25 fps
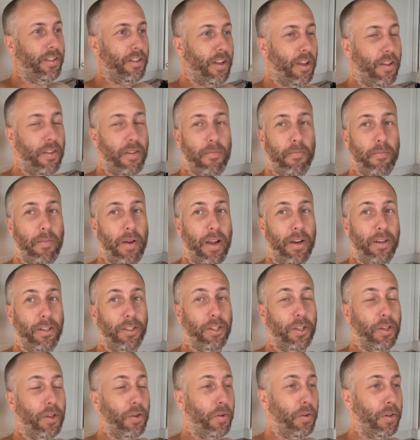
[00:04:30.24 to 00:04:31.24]
Nothing
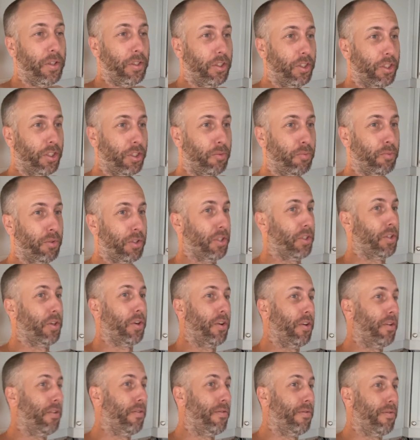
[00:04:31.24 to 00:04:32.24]
better to do than just
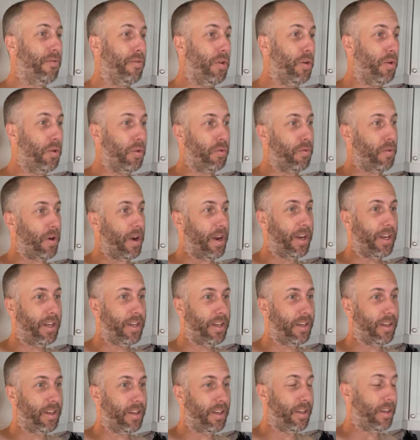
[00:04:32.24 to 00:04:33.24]
preserve food,
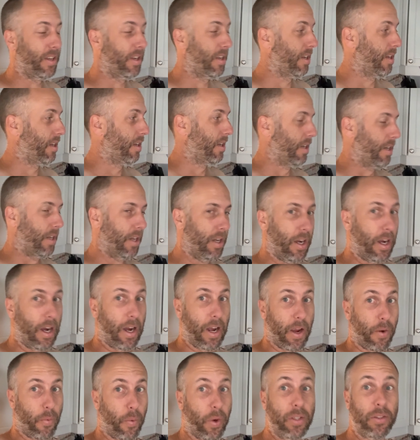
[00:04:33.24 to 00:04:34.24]
right?
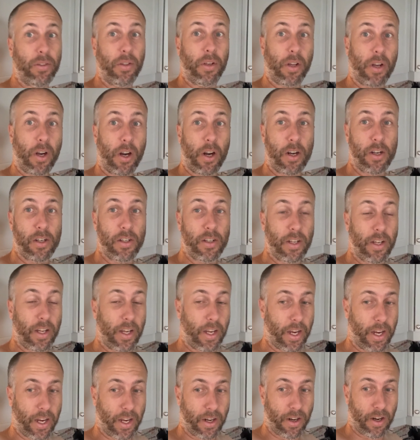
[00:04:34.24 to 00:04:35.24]
I went to the
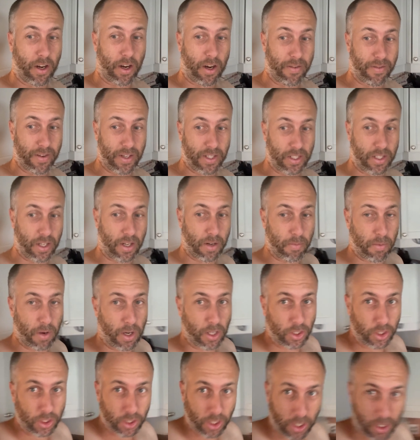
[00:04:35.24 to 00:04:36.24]
garden and harvested a
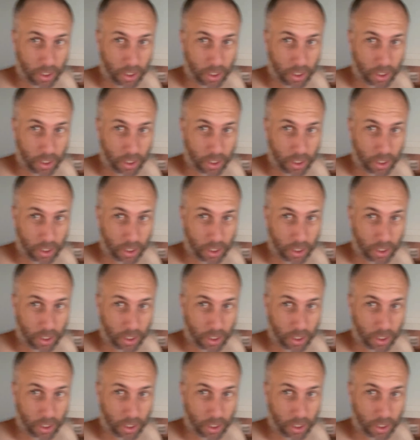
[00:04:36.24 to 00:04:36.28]
bunch